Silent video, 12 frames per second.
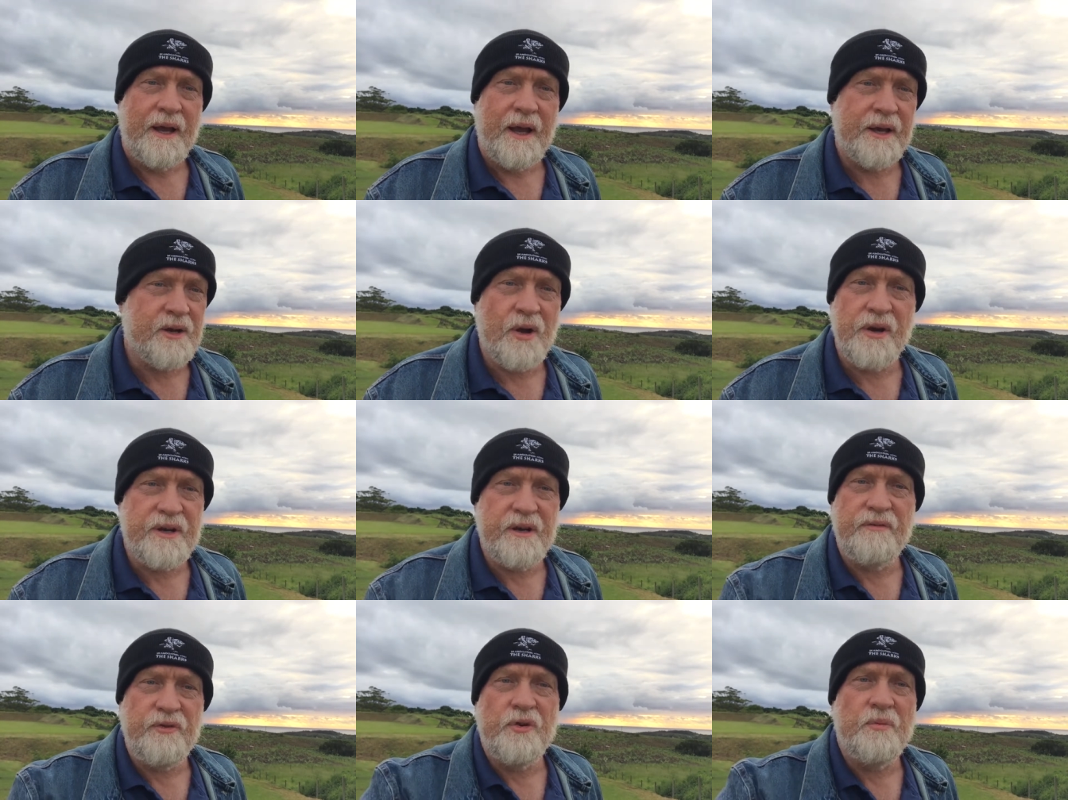I can't
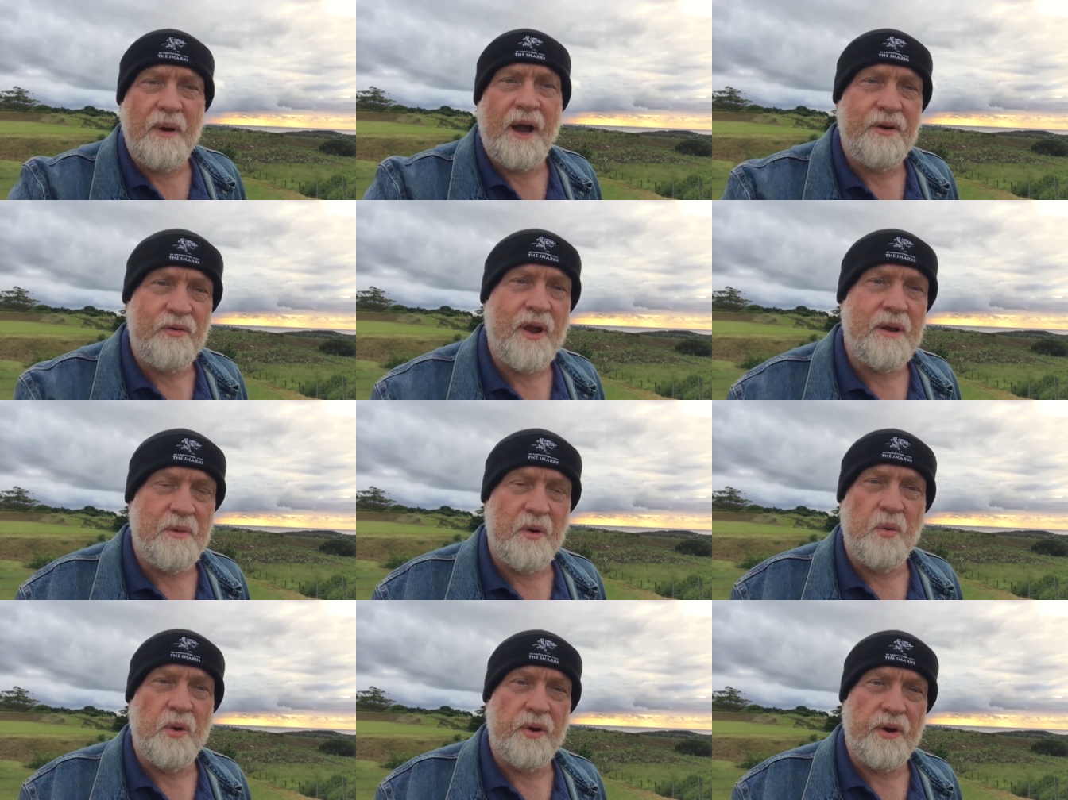give you my
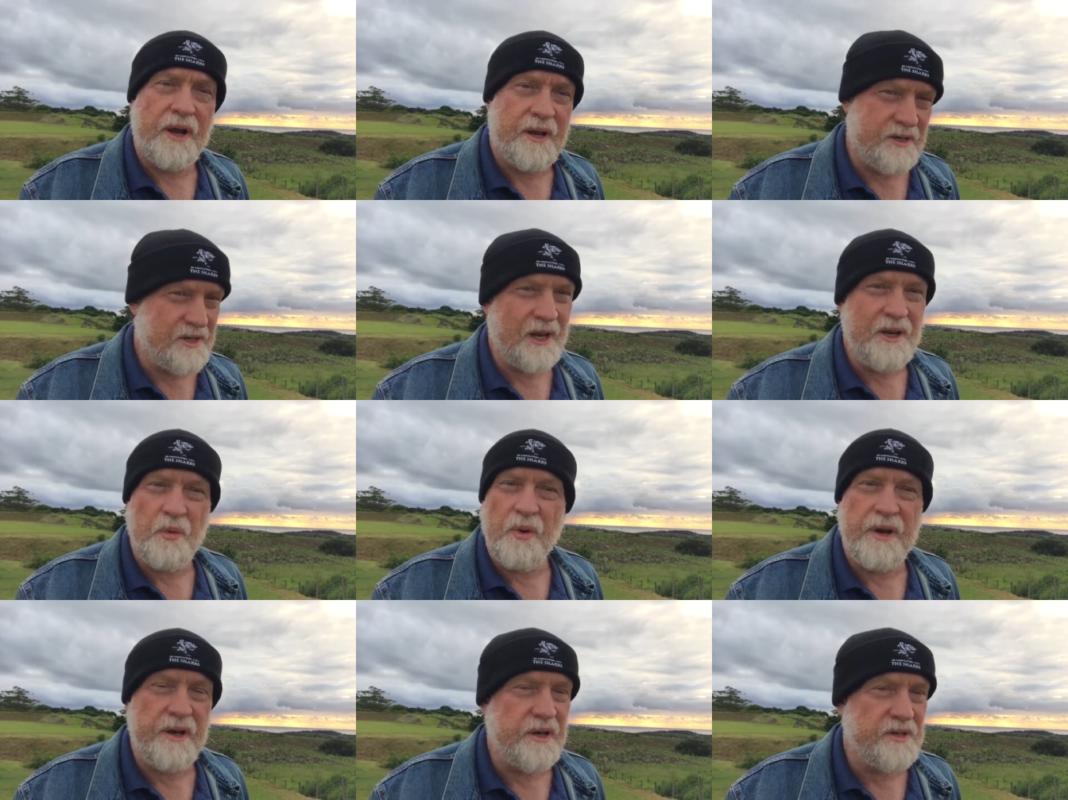Rhema word. I can tell you
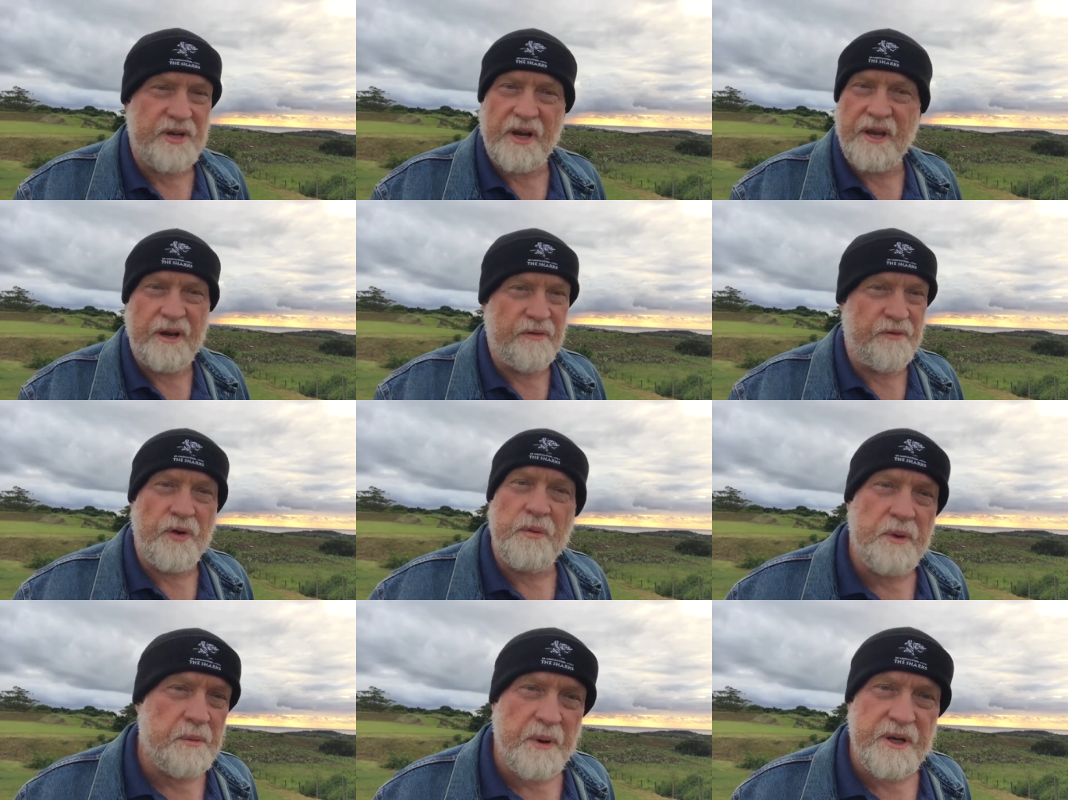what it is, I can
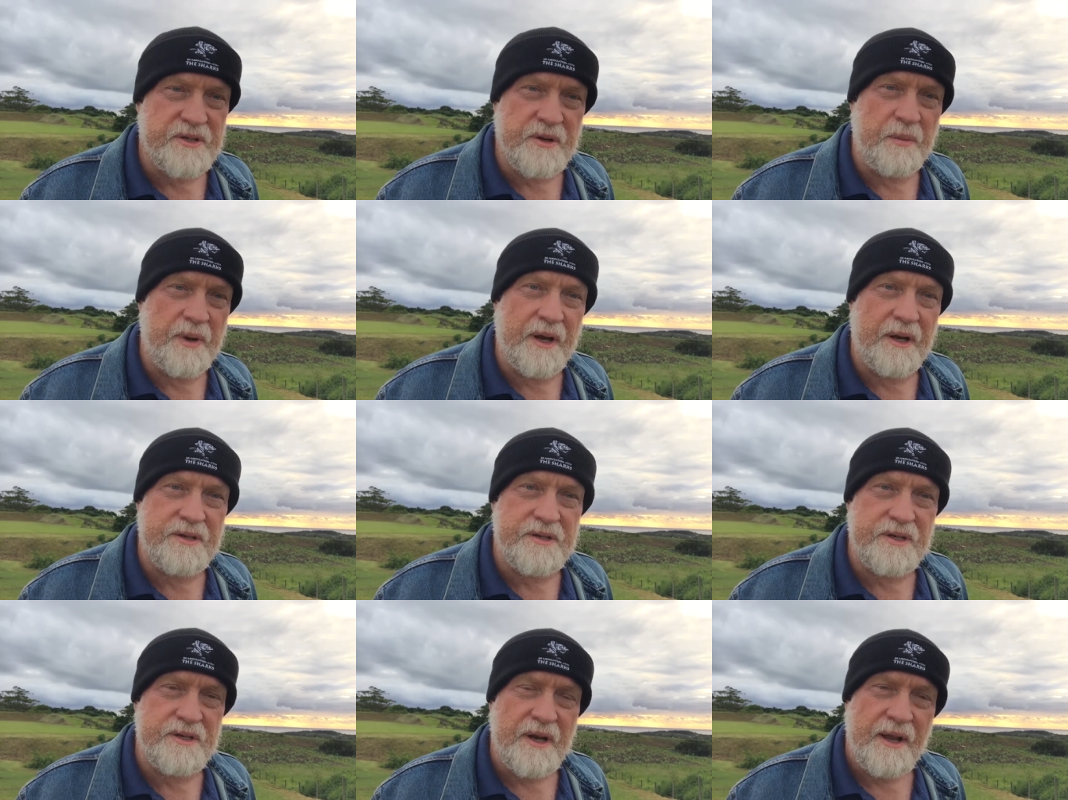affirm it by somebody
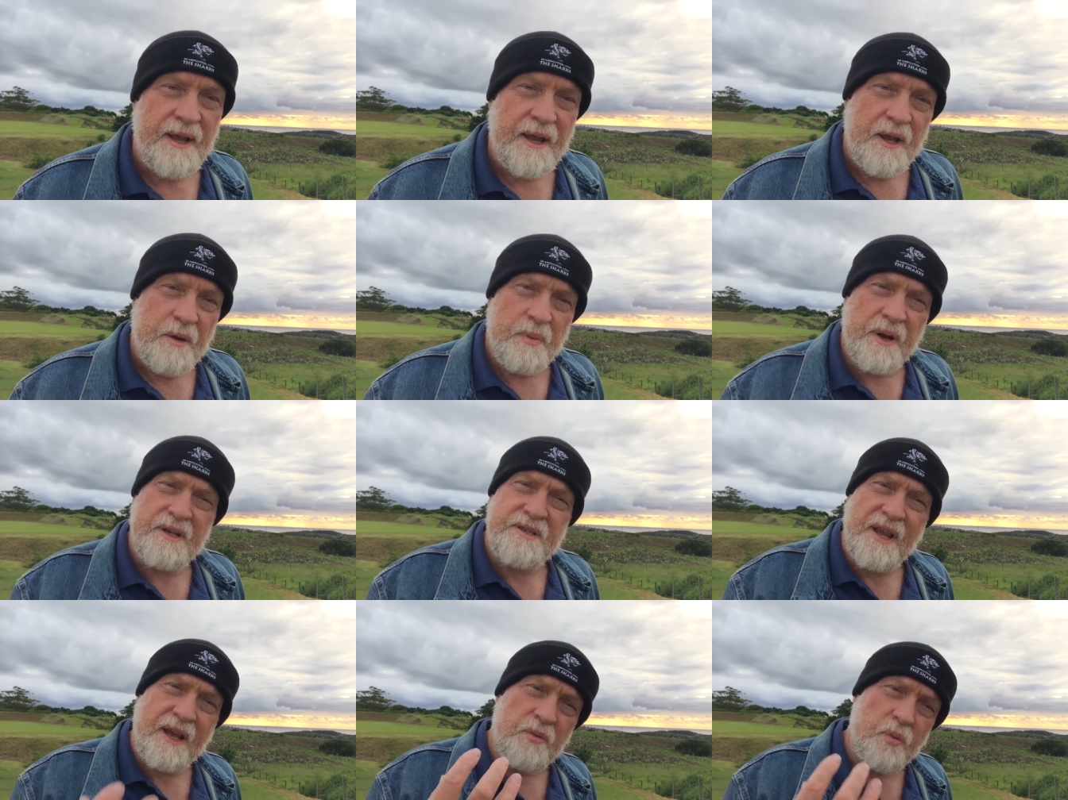else's, but it's
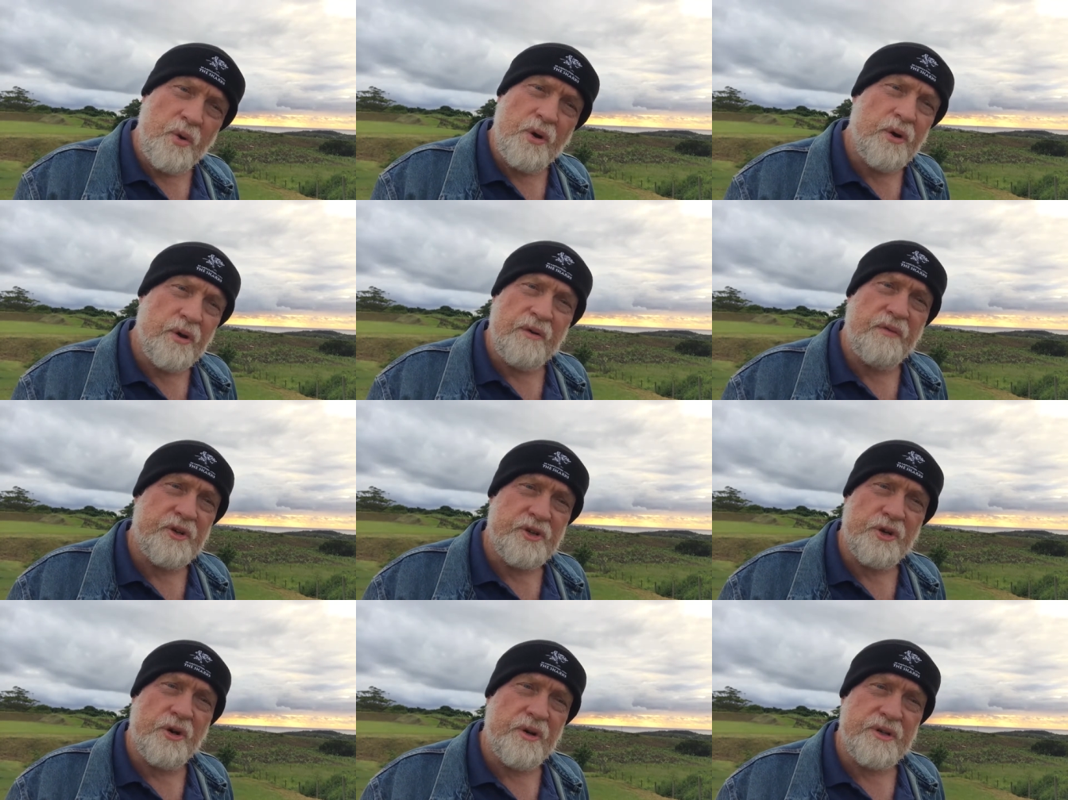that word of
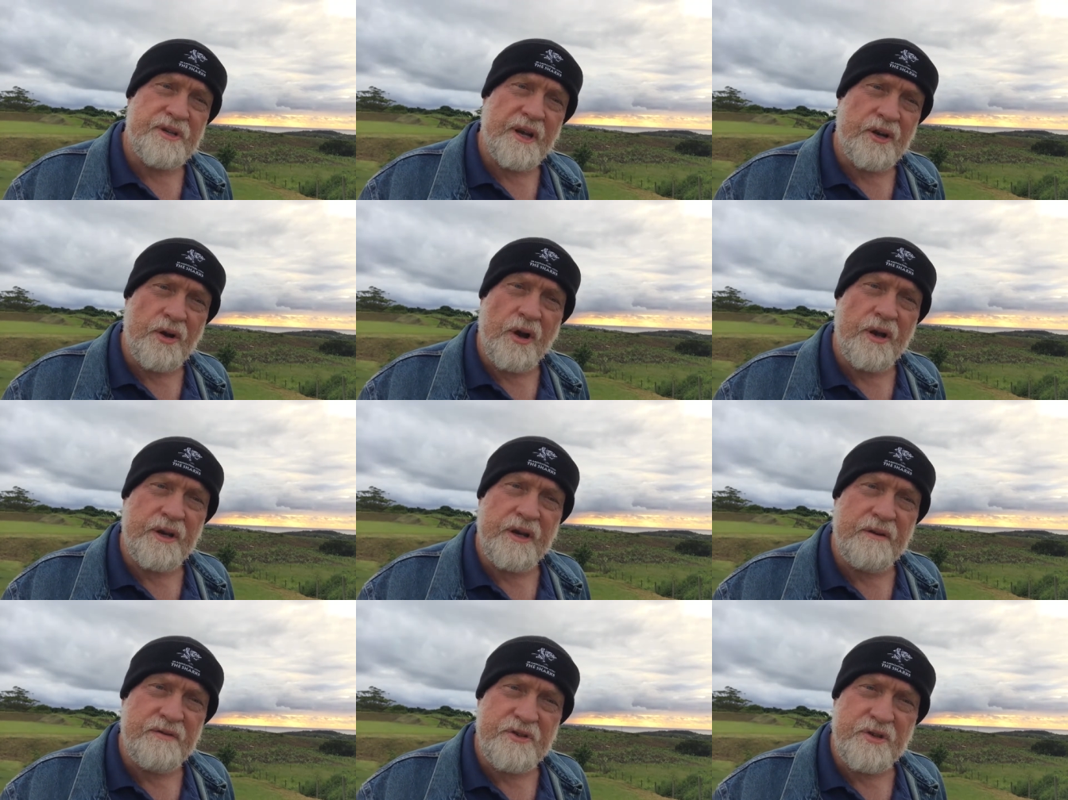assurance that God
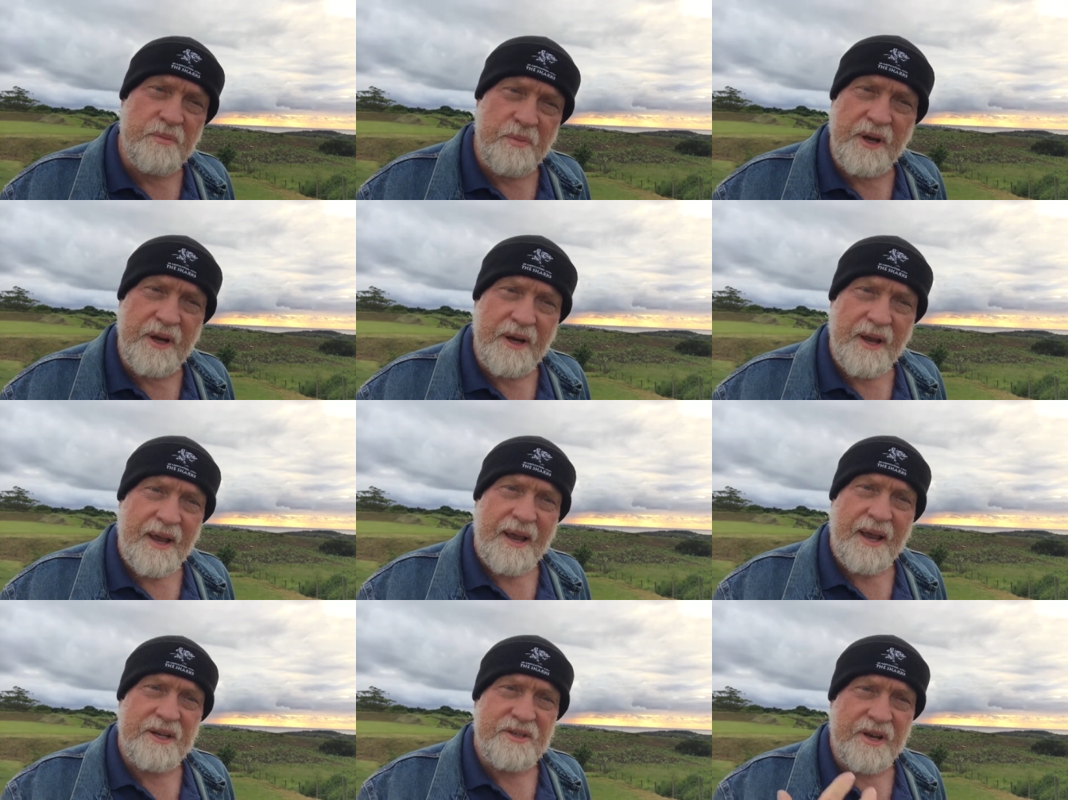gives to me
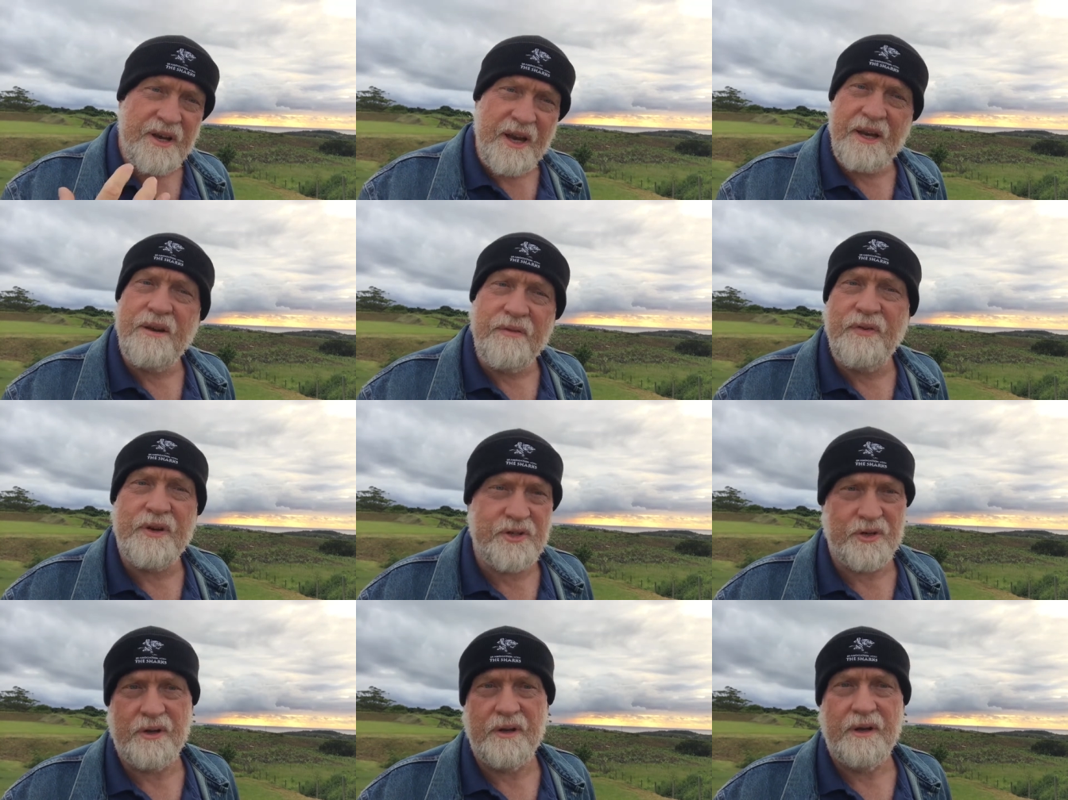as an
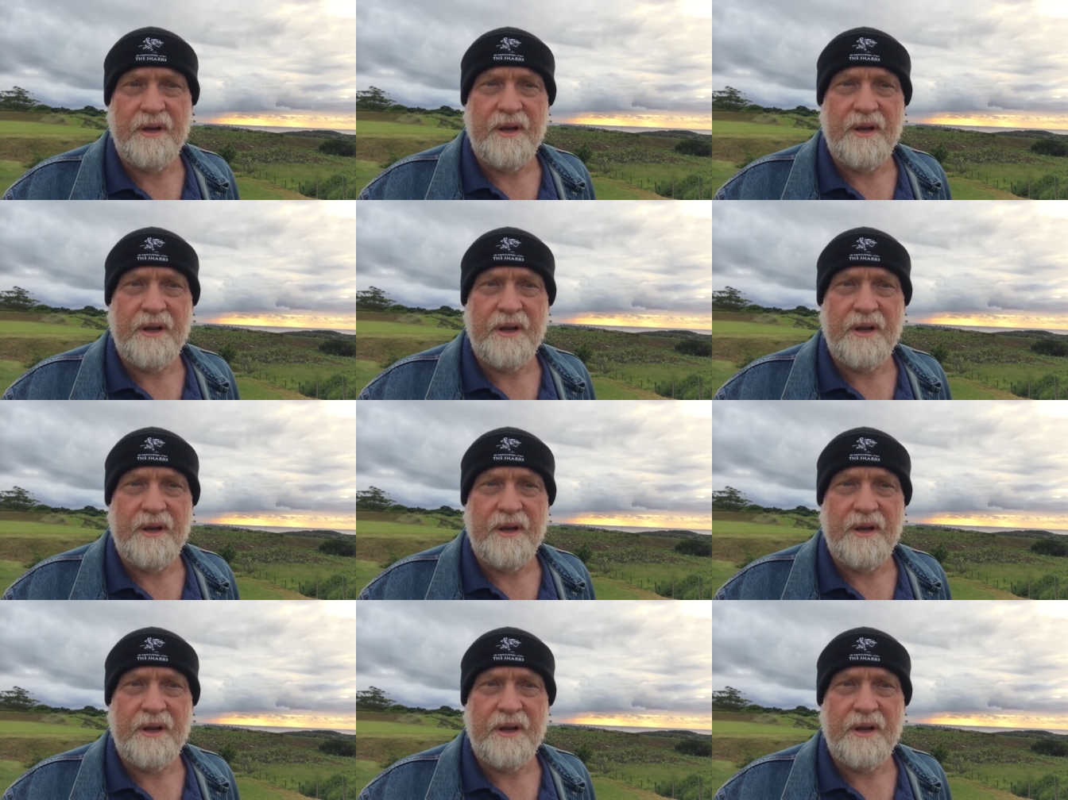individual.